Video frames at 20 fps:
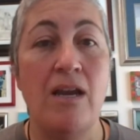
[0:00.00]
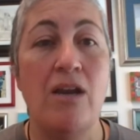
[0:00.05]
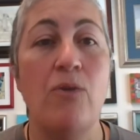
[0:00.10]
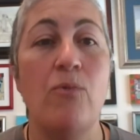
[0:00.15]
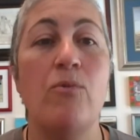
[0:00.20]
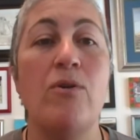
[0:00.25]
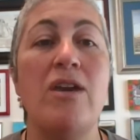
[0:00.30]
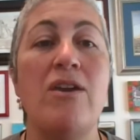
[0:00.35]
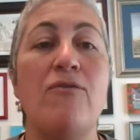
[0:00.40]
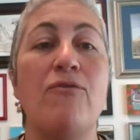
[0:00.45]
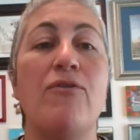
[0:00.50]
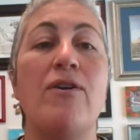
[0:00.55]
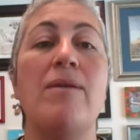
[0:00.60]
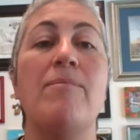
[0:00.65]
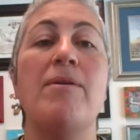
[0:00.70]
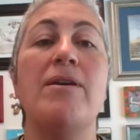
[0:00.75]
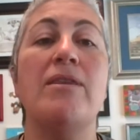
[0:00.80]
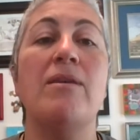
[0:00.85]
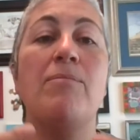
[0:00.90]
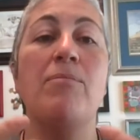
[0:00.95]

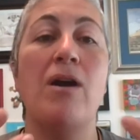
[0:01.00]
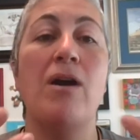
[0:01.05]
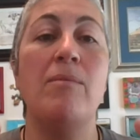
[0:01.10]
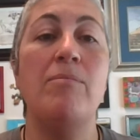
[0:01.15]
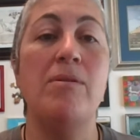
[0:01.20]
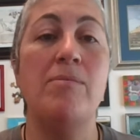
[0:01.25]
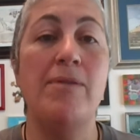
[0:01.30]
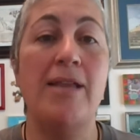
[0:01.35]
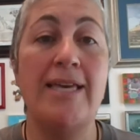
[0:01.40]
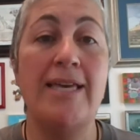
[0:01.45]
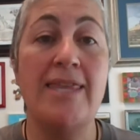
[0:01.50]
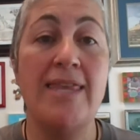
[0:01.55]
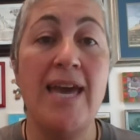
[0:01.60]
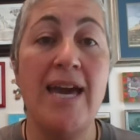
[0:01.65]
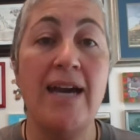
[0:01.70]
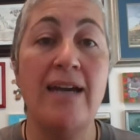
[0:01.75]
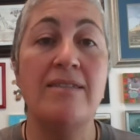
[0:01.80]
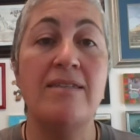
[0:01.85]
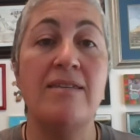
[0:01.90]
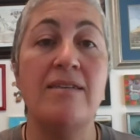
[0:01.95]
Reframing the problem like
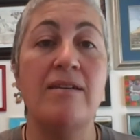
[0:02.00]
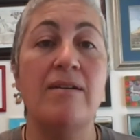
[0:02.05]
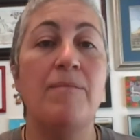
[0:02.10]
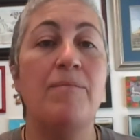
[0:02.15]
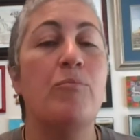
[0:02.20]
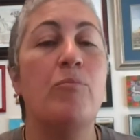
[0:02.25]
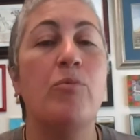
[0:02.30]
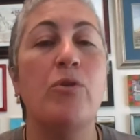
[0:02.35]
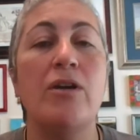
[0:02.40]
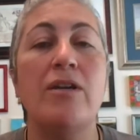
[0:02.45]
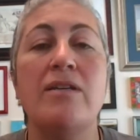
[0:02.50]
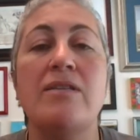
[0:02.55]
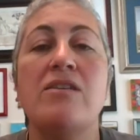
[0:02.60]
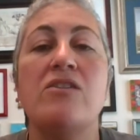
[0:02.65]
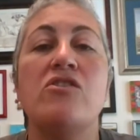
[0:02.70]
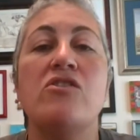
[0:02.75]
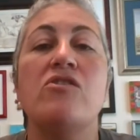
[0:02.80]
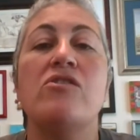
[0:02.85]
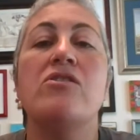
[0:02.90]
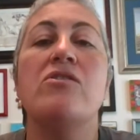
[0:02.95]
that brought us a
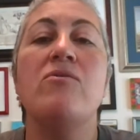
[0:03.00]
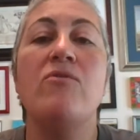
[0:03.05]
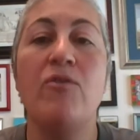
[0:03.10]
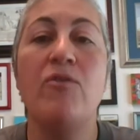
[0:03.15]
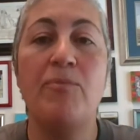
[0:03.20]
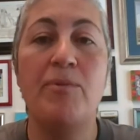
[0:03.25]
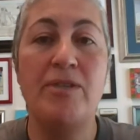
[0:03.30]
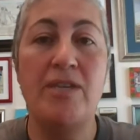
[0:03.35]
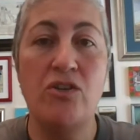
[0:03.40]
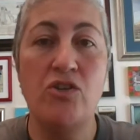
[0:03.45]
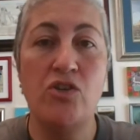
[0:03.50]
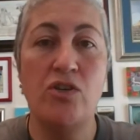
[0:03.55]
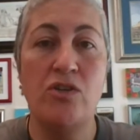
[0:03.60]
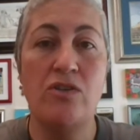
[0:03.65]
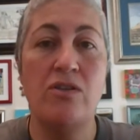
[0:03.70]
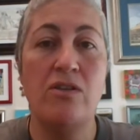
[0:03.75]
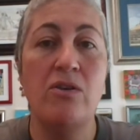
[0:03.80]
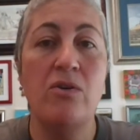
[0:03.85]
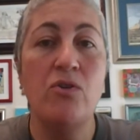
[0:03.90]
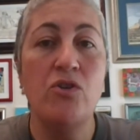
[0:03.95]
slew of potential
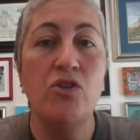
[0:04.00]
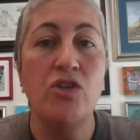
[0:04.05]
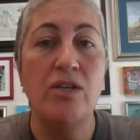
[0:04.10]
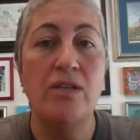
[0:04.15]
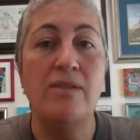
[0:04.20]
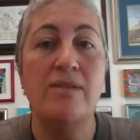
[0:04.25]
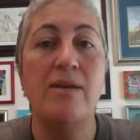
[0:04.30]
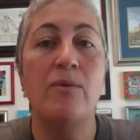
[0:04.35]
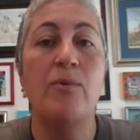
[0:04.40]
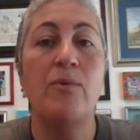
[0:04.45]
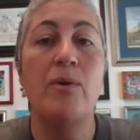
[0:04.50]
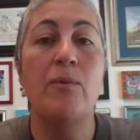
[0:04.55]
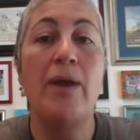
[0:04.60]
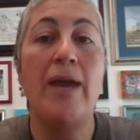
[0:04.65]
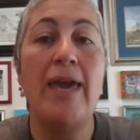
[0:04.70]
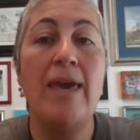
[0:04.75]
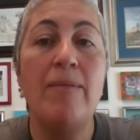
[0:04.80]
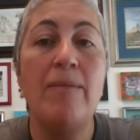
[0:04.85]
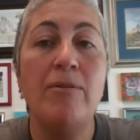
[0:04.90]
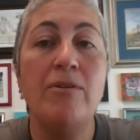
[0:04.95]
solutions that we were
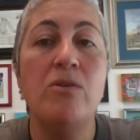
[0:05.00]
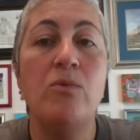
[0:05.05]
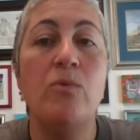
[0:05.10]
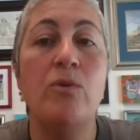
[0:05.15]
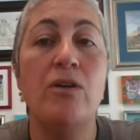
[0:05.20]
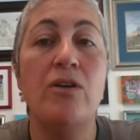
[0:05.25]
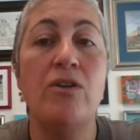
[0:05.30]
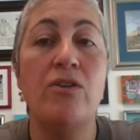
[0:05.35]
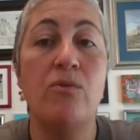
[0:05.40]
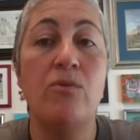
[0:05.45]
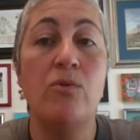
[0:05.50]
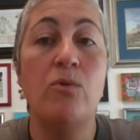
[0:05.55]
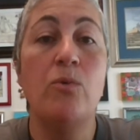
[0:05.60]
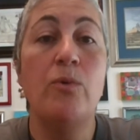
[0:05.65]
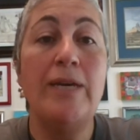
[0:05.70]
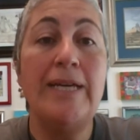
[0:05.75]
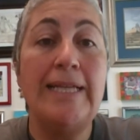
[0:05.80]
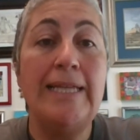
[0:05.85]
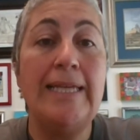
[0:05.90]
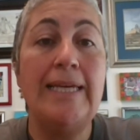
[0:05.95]
able to work through
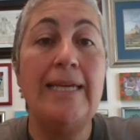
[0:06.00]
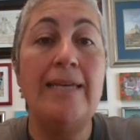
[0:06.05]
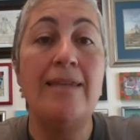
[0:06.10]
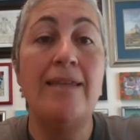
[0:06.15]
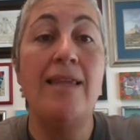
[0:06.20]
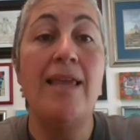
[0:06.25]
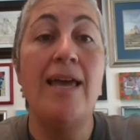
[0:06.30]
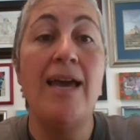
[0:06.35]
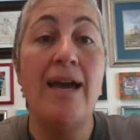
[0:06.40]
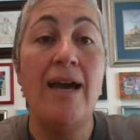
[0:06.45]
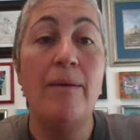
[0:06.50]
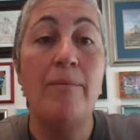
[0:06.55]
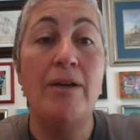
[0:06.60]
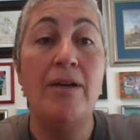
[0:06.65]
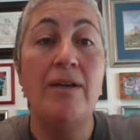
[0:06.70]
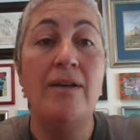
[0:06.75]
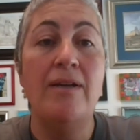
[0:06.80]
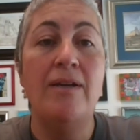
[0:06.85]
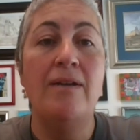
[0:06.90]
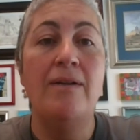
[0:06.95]
quickly in the lab,
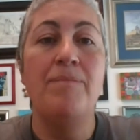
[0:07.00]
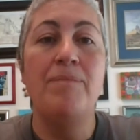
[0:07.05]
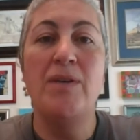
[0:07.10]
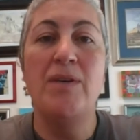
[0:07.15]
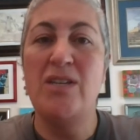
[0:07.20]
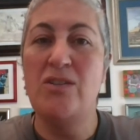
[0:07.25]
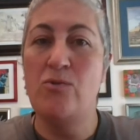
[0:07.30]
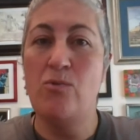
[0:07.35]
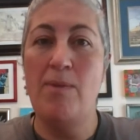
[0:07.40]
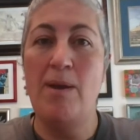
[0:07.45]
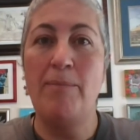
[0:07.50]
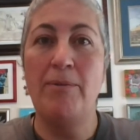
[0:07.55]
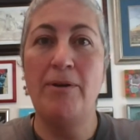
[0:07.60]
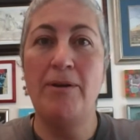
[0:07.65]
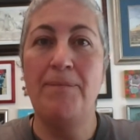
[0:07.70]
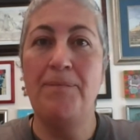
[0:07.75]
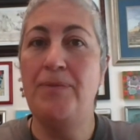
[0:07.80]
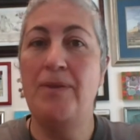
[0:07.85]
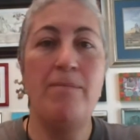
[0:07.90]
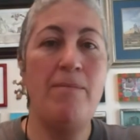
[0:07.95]
because remember,
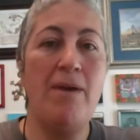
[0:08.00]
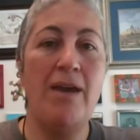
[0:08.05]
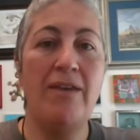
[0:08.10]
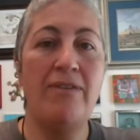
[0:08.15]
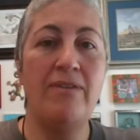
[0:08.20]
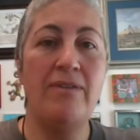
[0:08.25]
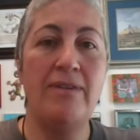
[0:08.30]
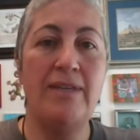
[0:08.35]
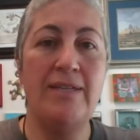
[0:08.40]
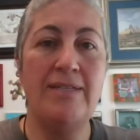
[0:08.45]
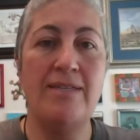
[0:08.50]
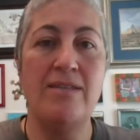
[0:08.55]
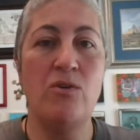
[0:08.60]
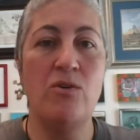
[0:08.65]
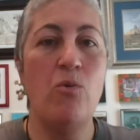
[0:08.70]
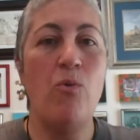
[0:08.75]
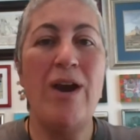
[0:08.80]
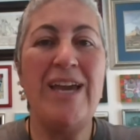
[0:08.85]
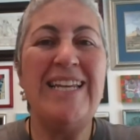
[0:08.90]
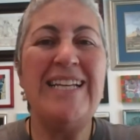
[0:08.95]
the math doesn't
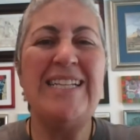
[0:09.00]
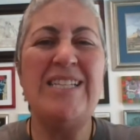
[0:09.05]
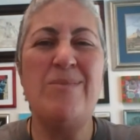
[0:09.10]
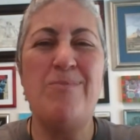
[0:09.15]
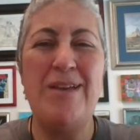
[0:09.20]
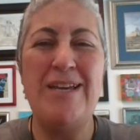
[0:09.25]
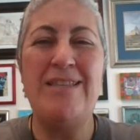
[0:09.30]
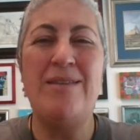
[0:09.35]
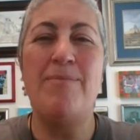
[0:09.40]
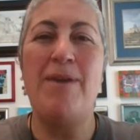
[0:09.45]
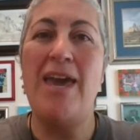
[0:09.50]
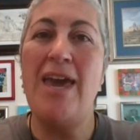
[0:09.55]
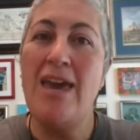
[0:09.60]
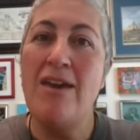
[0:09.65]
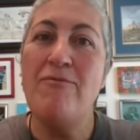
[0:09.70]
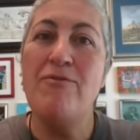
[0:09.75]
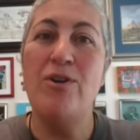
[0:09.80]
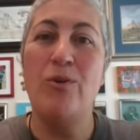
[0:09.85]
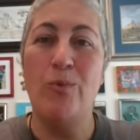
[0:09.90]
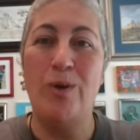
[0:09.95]
quite explain the
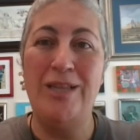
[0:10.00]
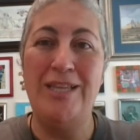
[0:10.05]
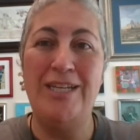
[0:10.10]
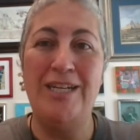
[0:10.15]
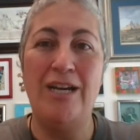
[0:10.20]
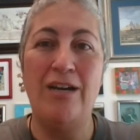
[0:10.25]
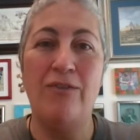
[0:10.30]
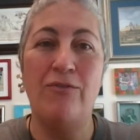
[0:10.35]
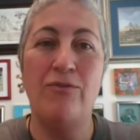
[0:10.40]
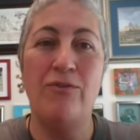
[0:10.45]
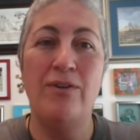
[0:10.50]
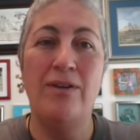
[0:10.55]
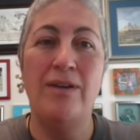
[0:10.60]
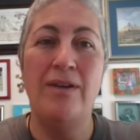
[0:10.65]
behavior well enough.